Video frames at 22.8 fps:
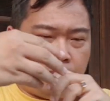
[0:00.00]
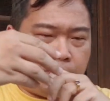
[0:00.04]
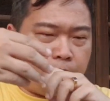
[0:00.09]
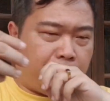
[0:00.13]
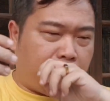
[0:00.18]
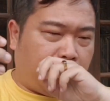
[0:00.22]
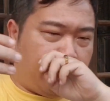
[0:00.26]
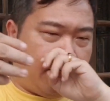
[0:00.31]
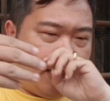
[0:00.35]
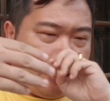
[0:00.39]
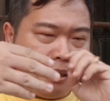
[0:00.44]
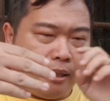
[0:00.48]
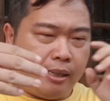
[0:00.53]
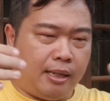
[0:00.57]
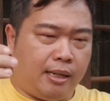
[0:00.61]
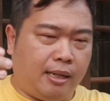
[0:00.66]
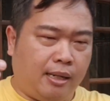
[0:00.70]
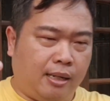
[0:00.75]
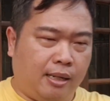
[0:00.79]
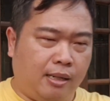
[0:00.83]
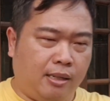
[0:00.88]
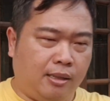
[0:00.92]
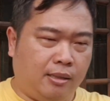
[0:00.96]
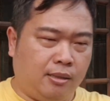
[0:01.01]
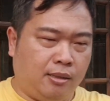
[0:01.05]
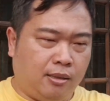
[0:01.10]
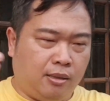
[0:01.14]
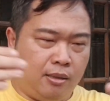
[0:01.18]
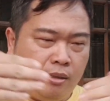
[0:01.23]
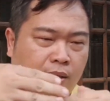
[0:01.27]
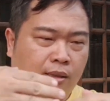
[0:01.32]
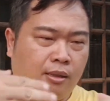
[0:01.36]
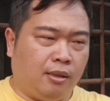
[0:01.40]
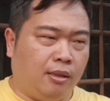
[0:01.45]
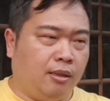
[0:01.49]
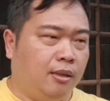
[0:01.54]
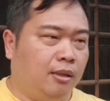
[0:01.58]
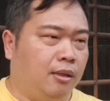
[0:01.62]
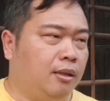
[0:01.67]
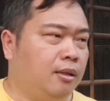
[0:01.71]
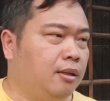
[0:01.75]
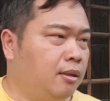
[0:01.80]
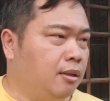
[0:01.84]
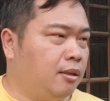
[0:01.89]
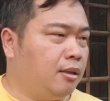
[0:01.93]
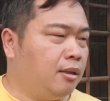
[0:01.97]
playing the
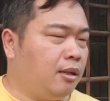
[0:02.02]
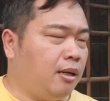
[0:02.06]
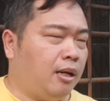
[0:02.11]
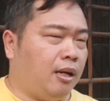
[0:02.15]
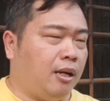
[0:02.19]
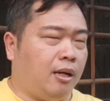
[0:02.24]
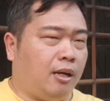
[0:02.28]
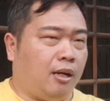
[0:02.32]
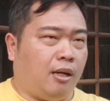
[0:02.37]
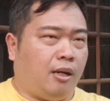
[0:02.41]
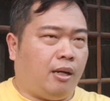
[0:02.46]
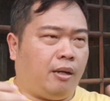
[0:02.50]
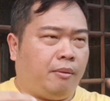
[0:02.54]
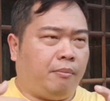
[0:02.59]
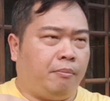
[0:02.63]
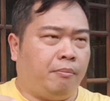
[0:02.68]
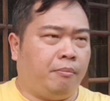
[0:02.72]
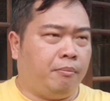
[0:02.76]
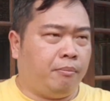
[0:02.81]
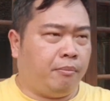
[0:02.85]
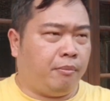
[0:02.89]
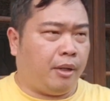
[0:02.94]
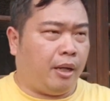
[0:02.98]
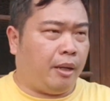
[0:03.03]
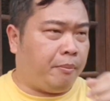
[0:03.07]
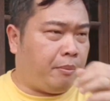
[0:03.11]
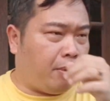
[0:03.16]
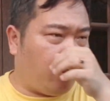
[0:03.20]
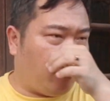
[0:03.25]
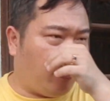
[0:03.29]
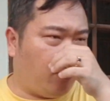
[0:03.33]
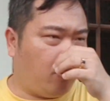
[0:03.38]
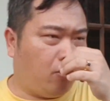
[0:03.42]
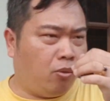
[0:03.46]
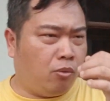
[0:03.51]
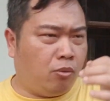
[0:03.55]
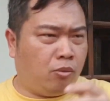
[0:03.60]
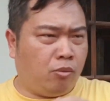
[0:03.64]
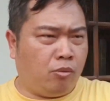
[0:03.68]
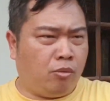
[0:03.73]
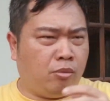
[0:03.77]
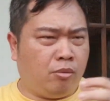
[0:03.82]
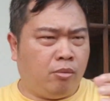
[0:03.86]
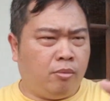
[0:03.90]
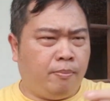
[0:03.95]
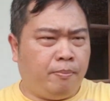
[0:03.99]

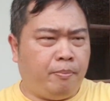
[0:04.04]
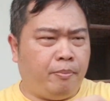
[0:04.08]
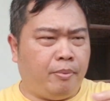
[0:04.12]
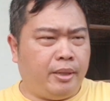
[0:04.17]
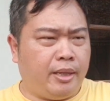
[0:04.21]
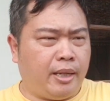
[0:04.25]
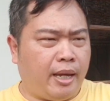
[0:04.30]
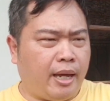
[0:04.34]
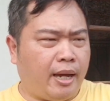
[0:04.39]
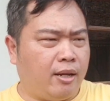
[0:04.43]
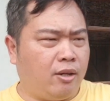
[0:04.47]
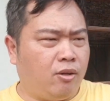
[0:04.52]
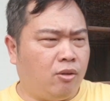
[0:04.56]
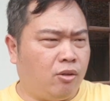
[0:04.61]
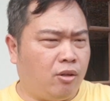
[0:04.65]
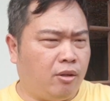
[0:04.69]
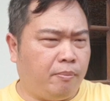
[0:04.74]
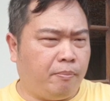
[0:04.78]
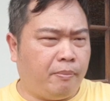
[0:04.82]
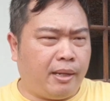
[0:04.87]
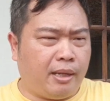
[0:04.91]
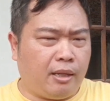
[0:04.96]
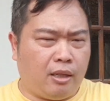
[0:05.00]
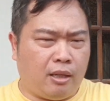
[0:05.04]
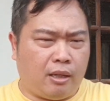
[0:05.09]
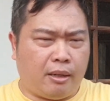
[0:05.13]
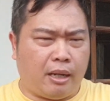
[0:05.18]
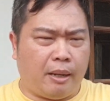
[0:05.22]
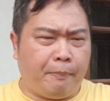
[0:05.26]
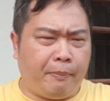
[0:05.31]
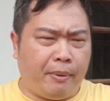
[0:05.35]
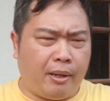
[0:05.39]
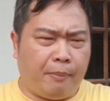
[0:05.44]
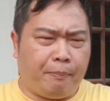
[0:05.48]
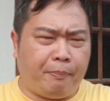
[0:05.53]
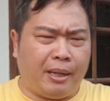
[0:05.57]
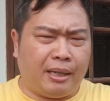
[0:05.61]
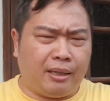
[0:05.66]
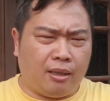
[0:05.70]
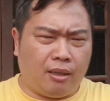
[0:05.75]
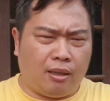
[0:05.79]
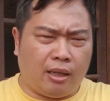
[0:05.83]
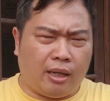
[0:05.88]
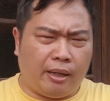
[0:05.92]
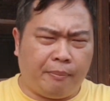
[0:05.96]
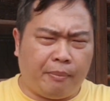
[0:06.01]
MOBA, I don't know,
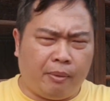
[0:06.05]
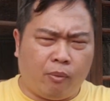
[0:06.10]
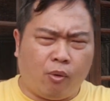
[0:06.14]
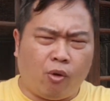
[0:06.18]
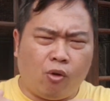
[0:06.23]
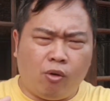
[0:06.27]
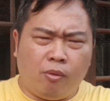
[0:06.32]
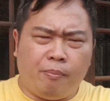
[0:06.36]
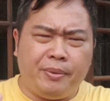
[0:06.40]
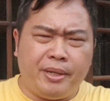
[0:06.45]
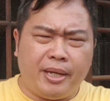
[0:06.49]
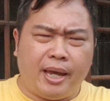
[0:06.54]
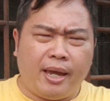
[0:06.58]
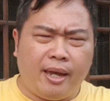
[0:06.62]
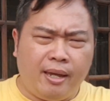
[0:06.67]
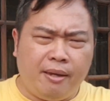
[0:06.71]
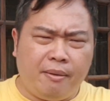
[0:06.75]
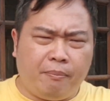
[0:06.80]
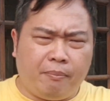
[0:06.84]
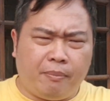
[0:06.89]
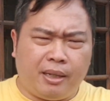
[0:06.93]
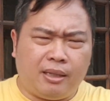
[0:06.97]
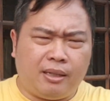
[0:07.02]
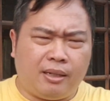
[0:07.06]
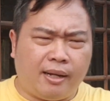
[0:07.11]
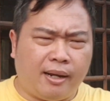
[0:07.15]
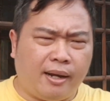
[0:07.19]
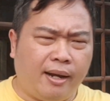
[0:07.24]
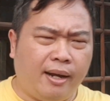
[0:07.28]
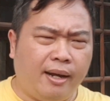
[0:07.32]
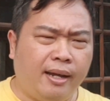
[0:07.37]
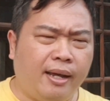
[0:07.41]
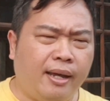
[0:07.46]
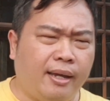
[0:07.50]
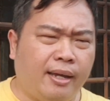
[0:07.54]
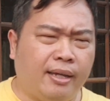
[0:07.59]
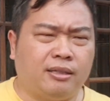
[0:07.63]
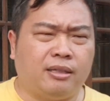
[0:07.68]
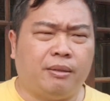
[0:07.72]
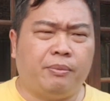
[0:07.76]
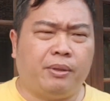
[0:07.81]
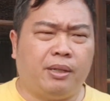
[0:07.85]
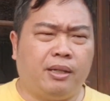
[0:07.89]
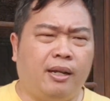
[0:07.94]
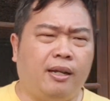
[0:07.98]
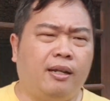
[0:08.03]
MOBA, Battle Arena, yeah,
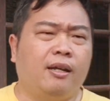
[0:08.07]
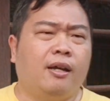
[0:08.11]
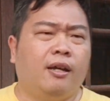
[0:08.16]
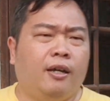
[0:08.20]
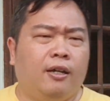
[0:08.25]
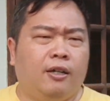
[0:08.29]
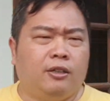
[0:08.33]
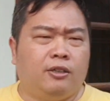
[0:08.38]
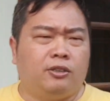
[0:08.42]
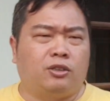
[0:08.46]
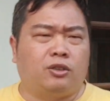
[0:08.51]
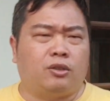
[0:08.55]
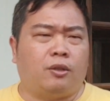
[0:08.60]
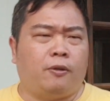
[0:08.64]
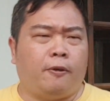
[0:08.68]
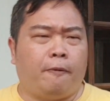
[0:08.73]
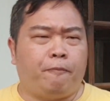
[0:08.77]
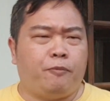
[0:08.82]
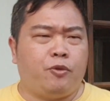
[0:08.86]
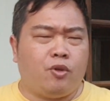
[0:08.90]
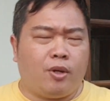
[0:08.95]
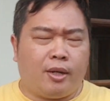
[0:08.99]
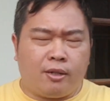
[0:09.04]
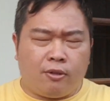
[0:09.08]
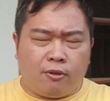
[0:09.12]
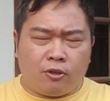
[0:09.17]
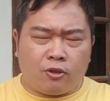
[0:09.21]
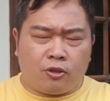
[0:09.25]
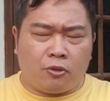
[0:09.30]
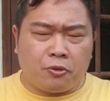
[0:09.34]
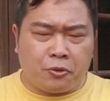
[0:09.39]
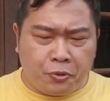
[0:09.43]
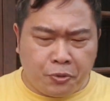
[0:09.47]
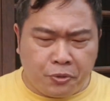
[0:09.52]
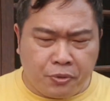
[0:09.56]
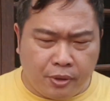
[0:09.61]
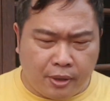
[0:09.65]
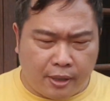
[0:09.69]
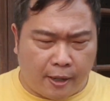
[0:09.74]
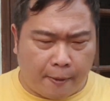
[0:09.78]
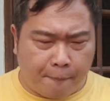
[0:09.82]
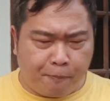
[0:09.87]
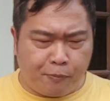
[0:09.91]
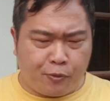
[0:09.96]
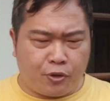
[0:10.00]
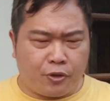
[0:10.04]
something like that. So you can also do
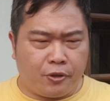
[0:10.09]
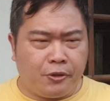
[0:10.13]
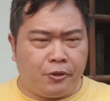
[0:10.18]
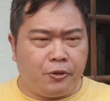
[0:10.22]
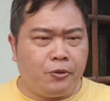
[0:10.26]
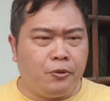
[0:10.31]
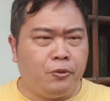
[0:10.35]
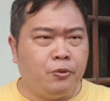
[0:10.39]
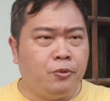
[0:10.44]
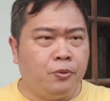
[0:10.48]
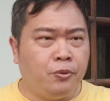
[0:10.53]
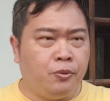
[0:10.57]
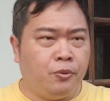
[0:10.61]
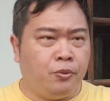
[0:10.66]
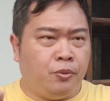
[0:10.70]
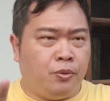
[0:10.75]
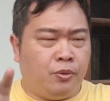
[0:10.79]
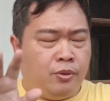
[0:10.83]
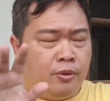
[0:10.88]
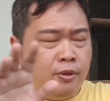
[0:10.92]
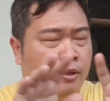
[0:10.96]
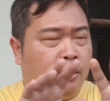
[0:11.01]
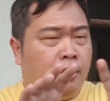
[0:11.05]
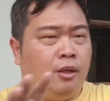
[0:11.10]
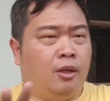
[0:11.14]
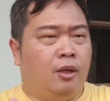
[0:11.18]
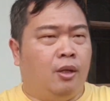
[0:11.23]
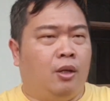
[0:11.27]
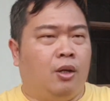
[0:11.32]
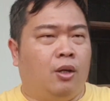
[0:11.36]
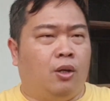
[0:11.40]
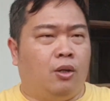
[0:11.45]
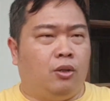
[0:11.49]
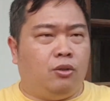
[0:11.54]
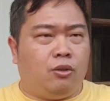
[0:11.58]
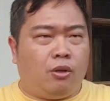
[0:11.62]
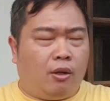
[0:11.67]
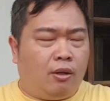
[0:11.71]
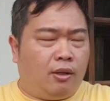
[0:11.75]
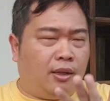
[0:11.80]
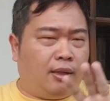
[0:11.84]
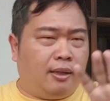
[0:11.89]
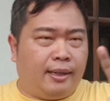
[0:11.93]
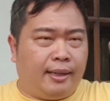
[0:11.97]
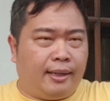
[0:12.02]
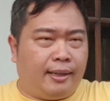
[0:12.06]
that. So you don't
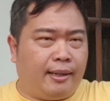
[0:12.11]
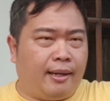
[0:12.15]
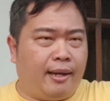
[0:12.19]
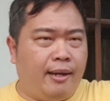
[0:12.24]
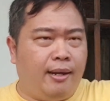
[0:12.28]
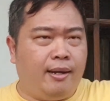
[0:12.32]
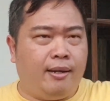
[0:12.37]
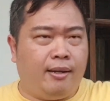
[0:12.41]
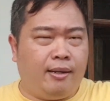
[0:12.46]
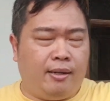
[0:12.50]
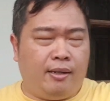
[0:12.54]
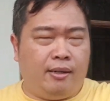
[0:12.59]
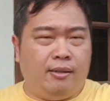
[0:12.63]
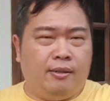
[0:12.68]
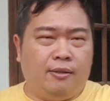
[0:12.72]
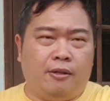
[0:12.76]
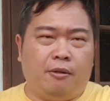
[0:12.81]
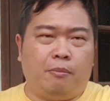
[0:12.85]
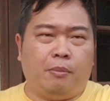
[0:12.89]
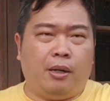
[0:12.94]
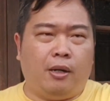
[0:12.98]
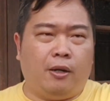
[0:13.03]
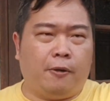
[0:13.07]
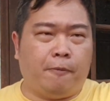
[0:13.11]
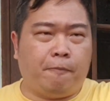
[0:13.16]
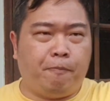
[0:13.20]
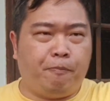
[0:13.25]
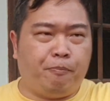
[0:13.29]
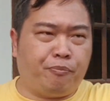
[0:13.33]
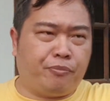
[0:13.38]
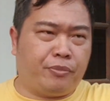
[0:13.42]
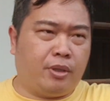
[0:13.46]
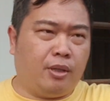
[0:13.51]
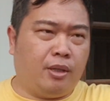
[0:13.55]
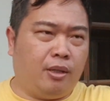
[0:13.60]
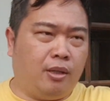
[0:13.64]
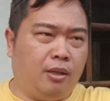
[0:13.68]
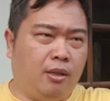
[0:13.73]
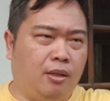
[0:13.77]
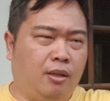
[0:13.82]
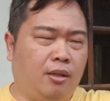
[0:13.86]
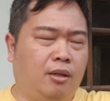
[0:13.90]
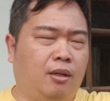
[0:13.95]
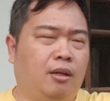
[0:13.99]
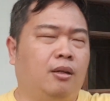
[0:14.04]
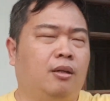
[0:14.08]
care about
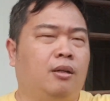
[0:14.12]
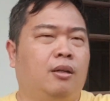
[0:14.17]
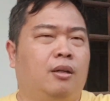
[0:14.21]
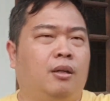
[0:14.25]
the